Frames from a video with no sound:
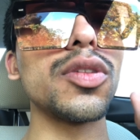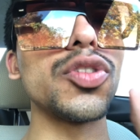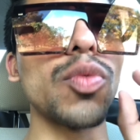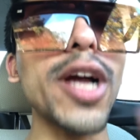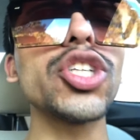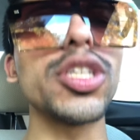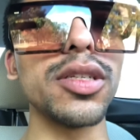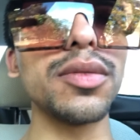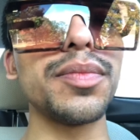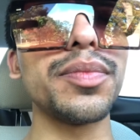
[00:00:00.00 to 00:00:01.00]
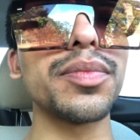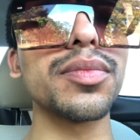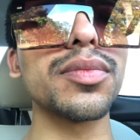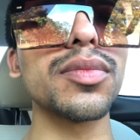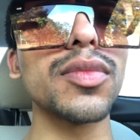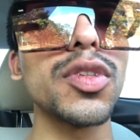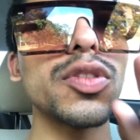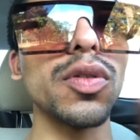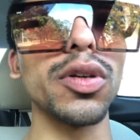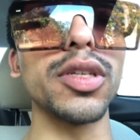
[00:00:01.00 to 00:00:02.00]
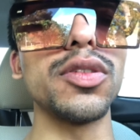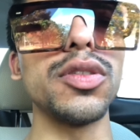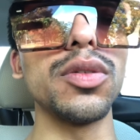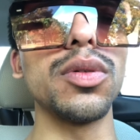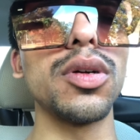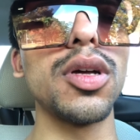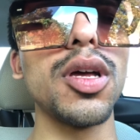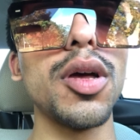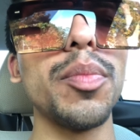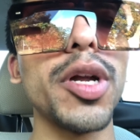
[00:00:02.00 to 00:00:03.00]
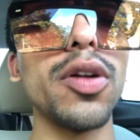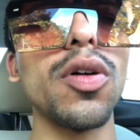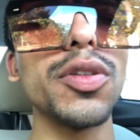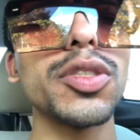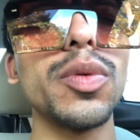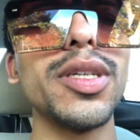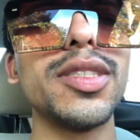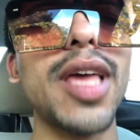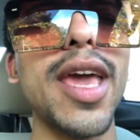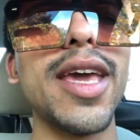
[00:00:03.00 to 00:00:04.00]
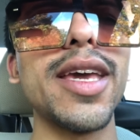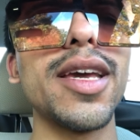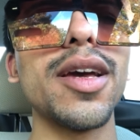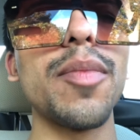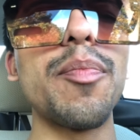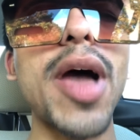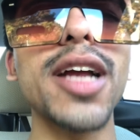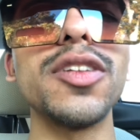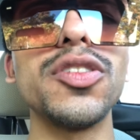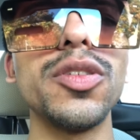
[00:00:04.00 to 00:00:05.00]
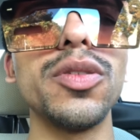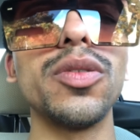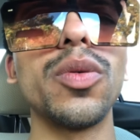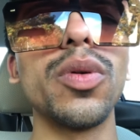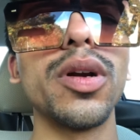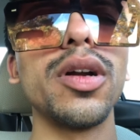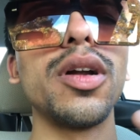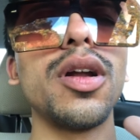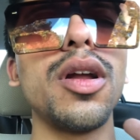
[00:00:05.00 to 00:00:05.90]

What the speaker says: direction to look into, but it also is a magnitude or